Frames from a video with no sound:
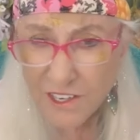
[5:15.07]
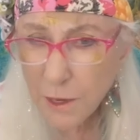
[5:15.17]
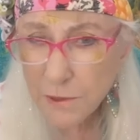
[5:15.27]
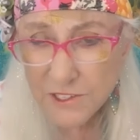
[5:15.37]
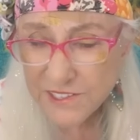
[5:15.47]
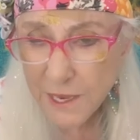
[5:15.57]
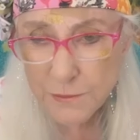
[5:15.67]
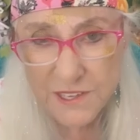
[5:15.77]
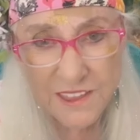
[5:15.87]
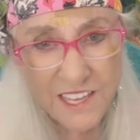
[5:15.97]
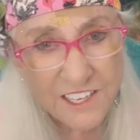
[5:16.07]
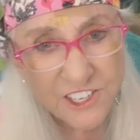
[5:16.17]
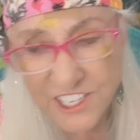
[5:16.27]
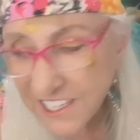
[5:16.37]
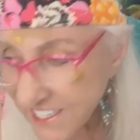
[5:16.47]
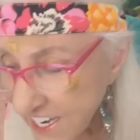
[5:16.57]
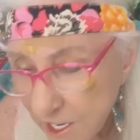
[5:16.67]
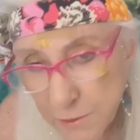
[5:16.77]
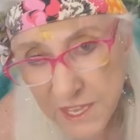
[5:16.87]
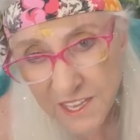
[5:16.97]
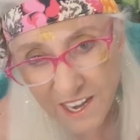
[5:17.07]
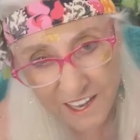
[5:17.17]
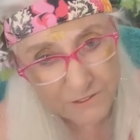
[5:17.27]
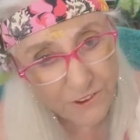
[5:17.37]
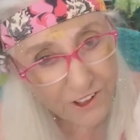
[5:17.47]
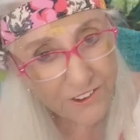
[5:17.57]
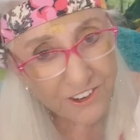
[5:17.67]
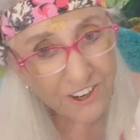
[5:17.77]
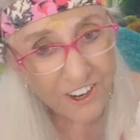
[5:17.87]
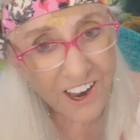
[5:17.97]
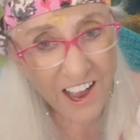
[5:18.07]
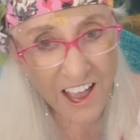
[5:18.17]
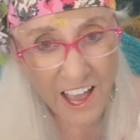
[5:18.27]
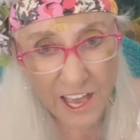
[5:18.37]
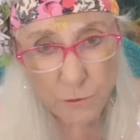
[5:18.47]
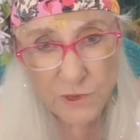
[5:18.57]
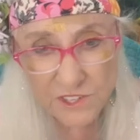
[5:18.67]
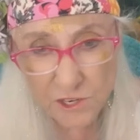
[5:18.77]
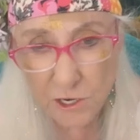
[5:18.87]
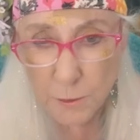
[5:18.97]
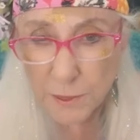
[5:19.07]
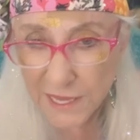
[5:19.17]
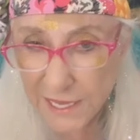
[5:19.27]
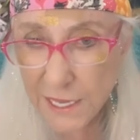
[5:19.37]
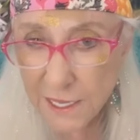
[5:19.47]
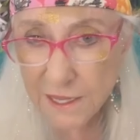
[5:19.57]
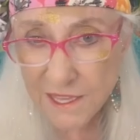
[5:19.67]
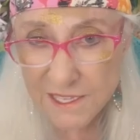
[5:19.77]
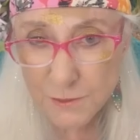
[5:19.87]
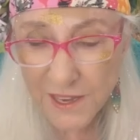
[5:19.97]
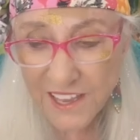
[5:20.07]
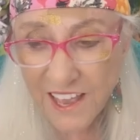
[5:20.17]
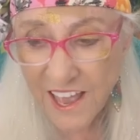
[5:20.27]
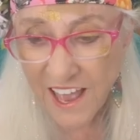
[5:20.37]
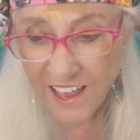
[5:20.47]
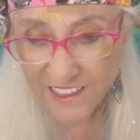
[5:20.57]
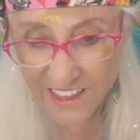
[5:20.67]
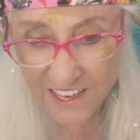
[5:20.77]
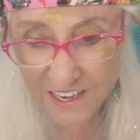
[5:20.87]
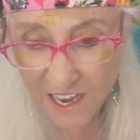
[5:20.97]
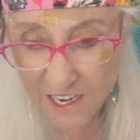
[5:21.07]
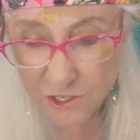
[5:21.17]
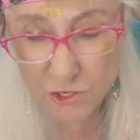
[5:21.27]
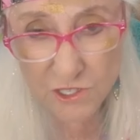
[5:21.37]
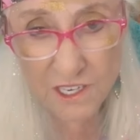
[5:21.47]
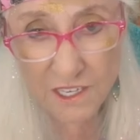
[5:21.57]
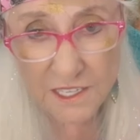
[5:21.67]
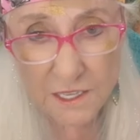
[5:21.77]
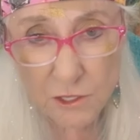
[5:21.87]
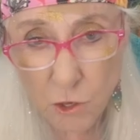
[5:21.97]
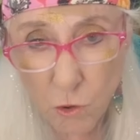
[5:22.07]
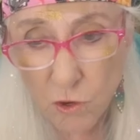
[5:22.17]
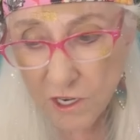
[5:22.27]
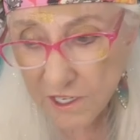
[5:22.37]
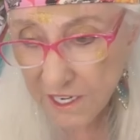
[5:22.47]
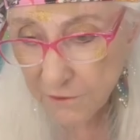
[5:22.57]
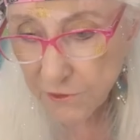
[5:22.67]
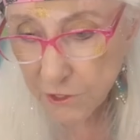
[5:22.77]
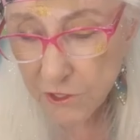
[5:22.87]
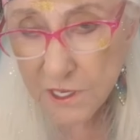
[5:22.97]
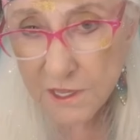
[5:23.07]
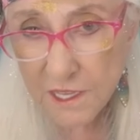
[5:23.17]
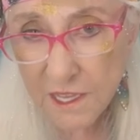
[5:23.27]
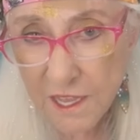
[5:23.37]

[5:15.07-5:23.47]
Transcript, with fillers: a couple of steps. And then she'd take me and I'd follow her, and we started playing in this way. Then I took a little cord, and if you look at the